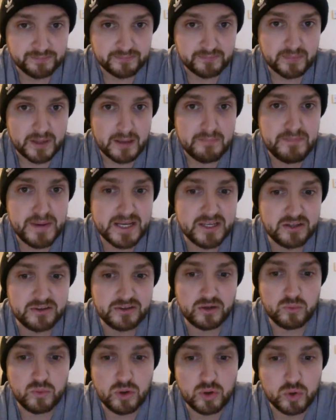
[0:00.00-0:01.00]
opinion
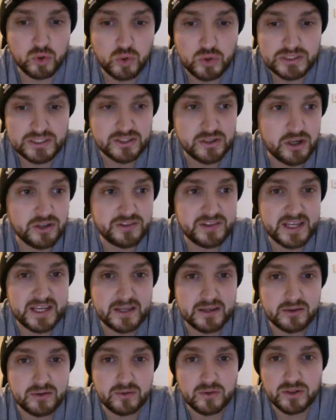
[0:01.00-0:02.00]
on what horses I
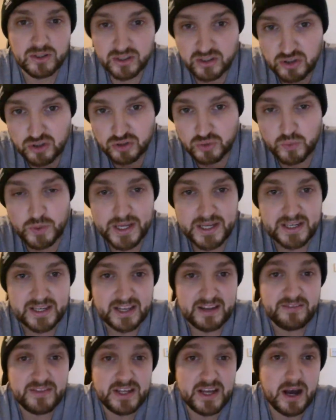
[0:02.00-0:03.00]
think could win
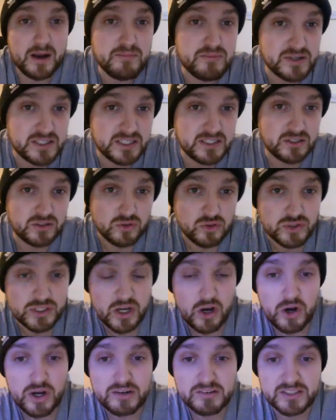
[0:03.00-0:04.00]
if they are British or they're
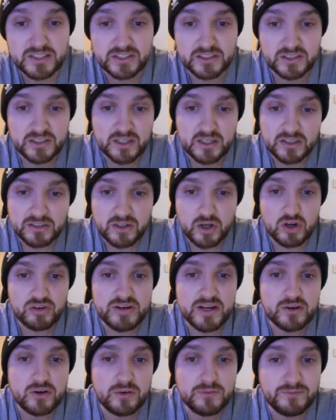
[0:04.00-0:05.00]
Irish. So I'll
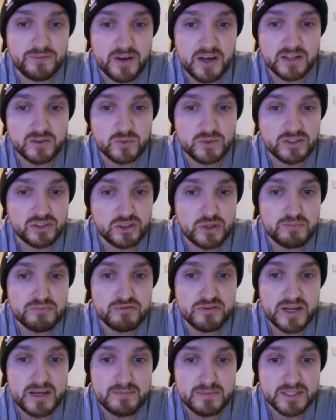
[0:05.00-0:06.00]
crack on first with the
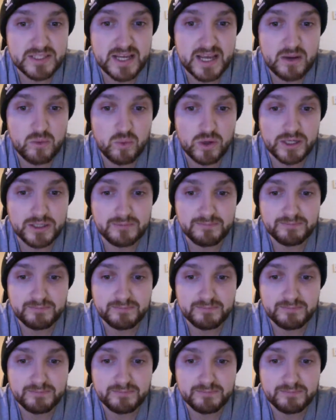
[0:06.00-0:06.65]
Supreme on day one.